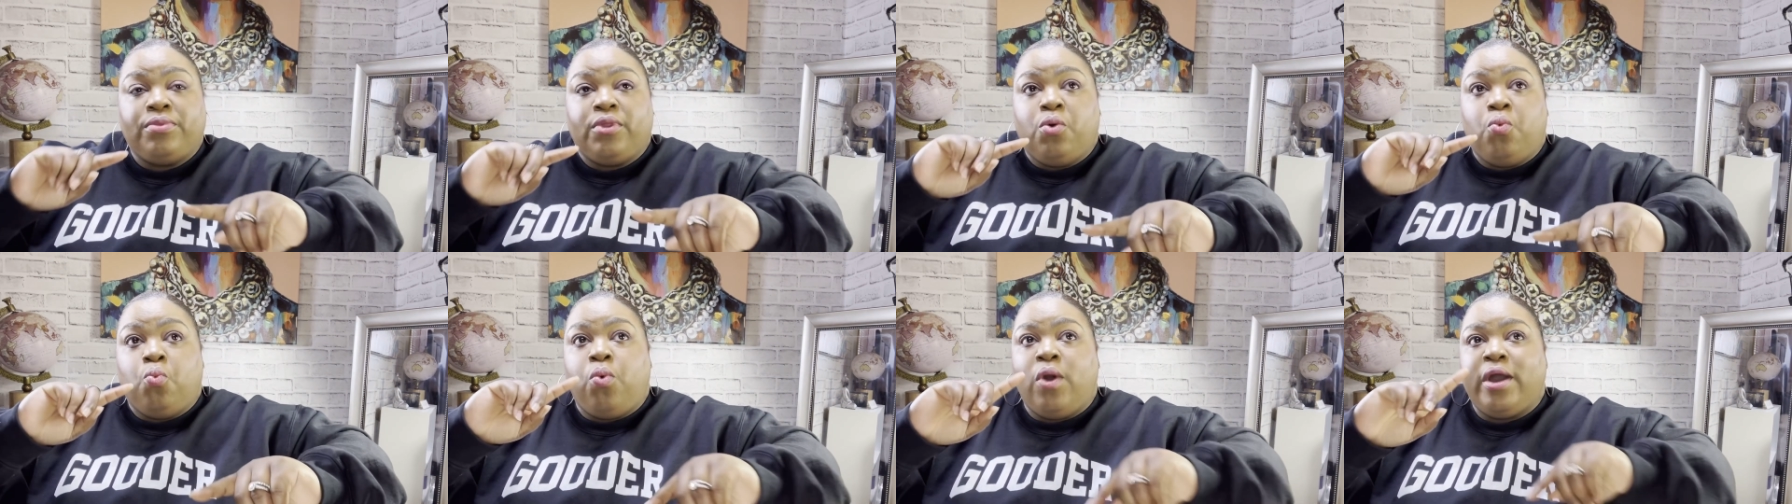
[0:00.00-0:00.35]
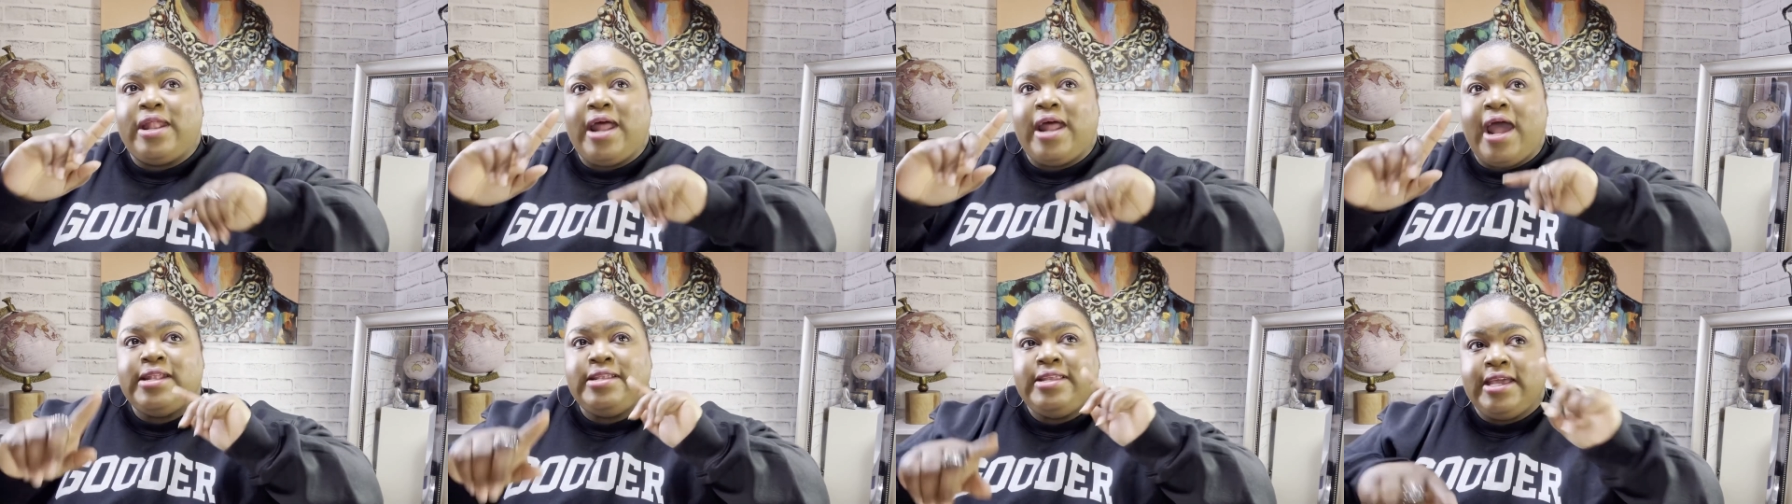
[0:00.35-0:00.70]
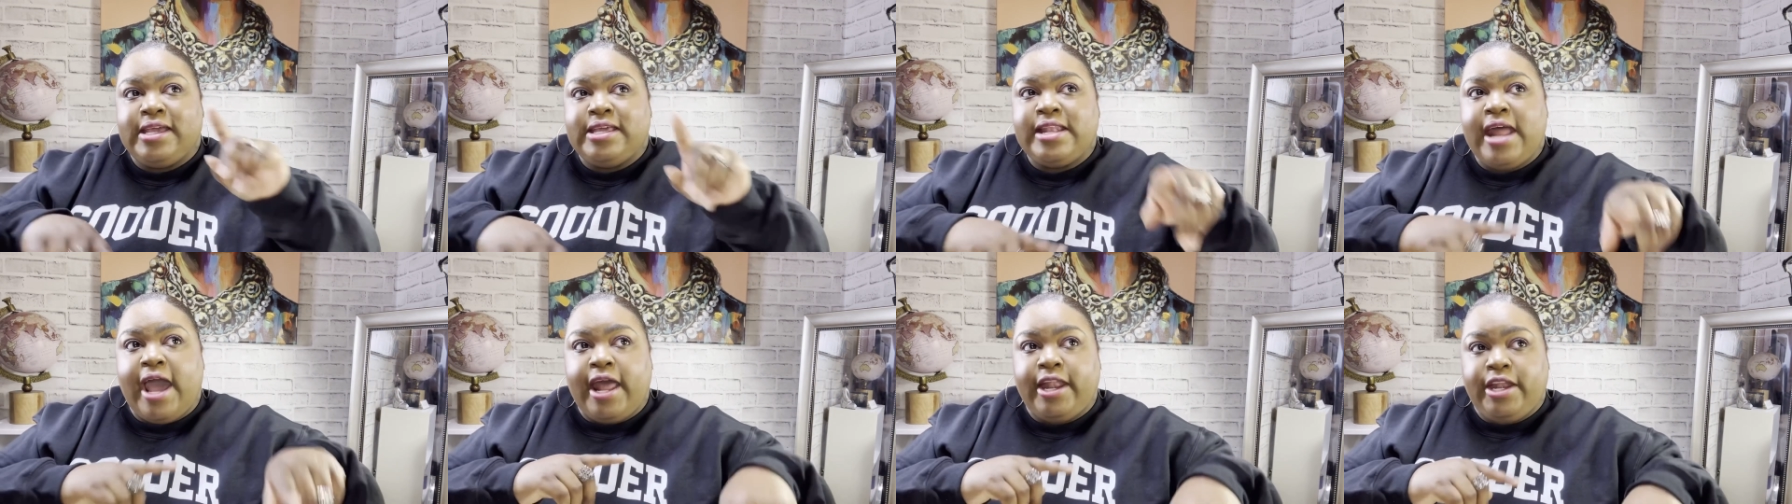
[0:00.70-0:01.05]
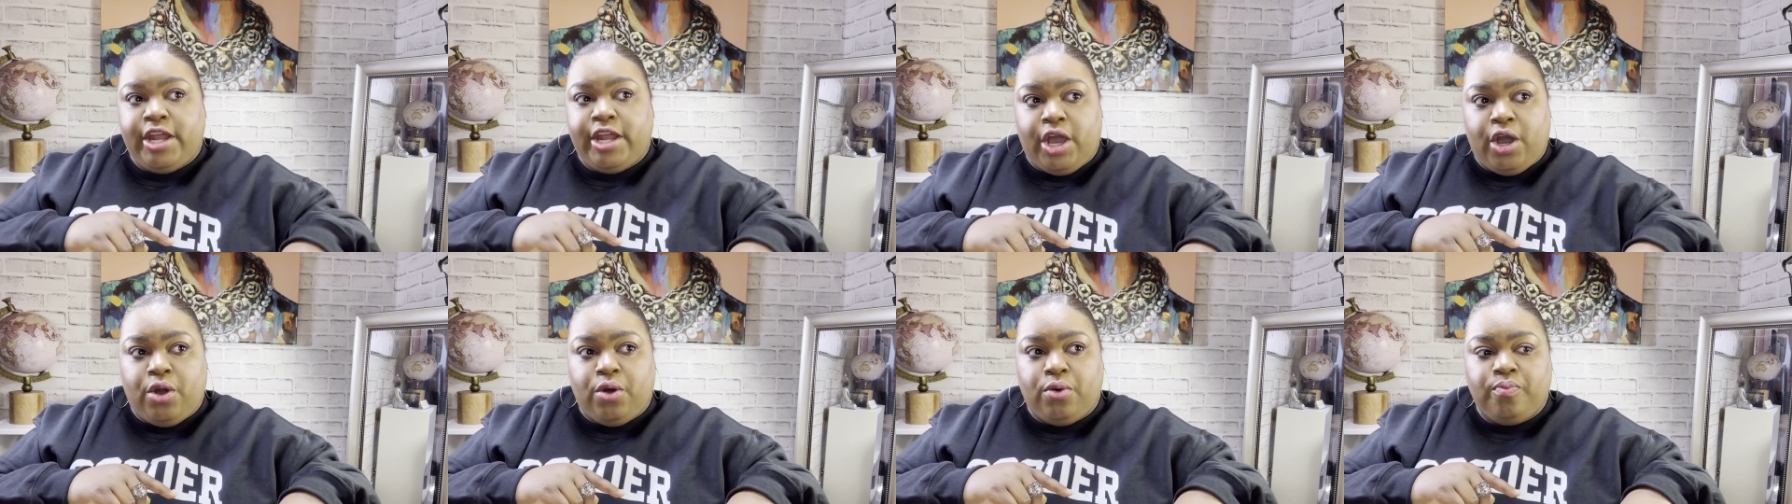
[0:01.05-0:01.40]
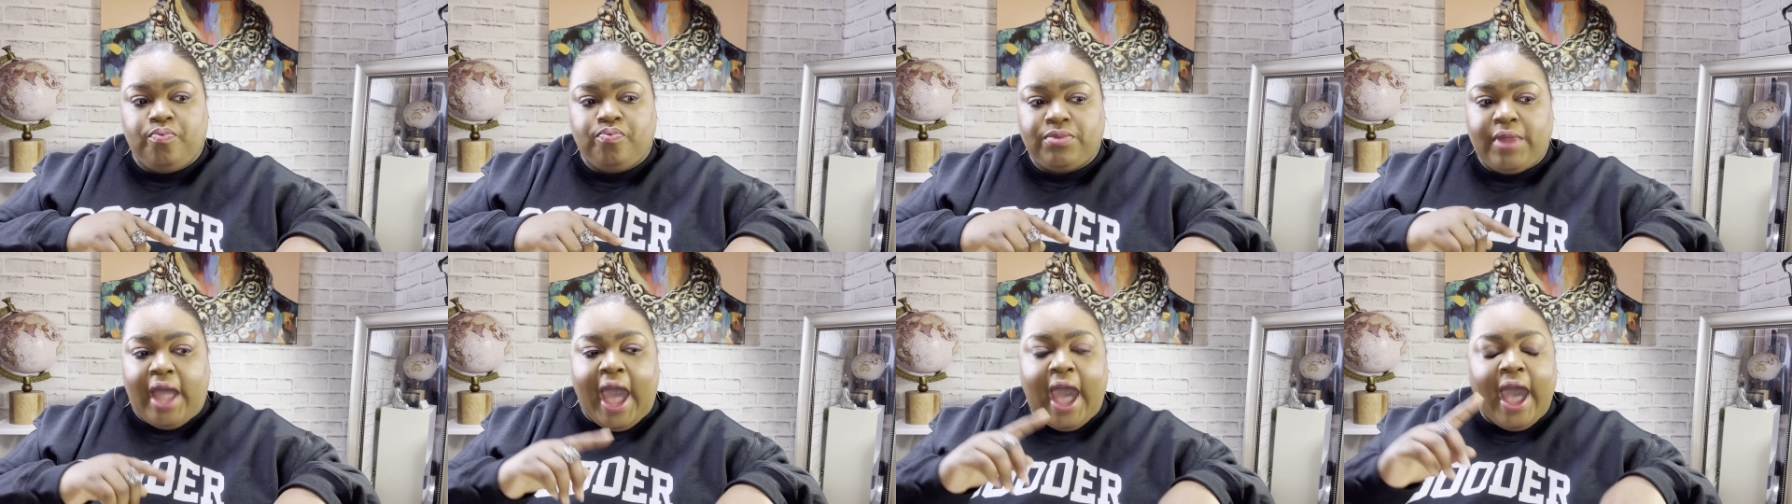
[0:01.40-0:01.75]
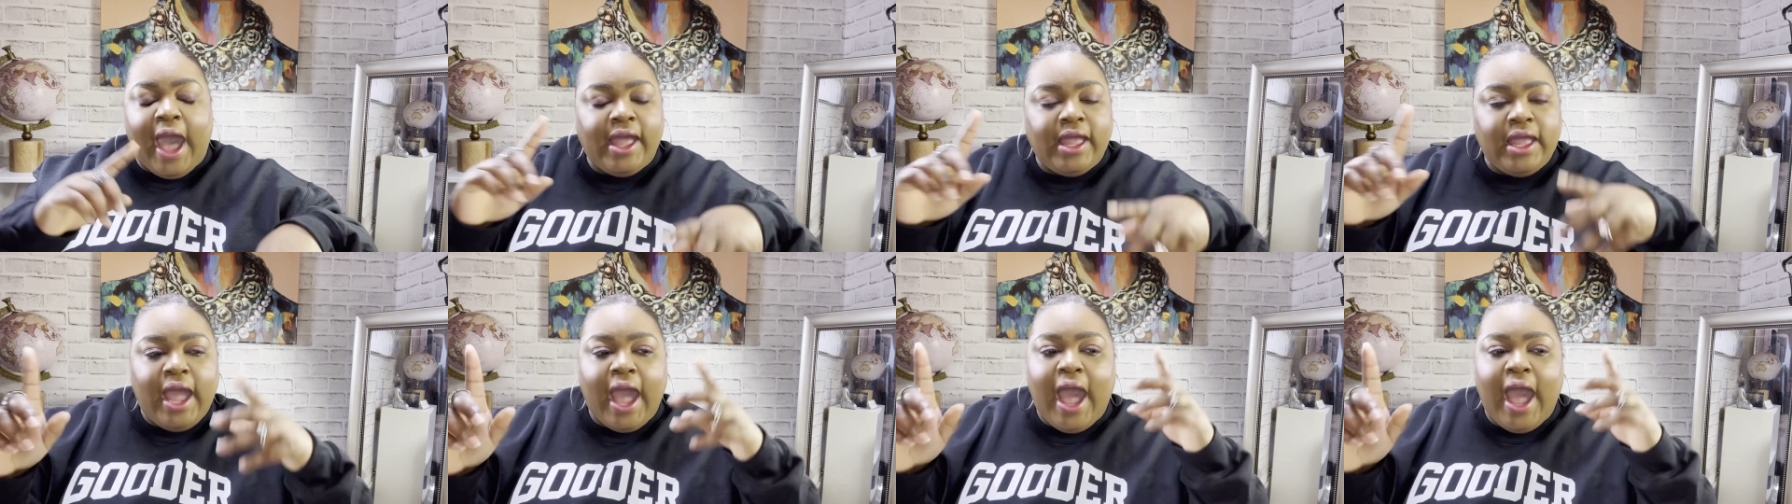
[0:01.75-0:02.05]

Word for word: what I did not know I,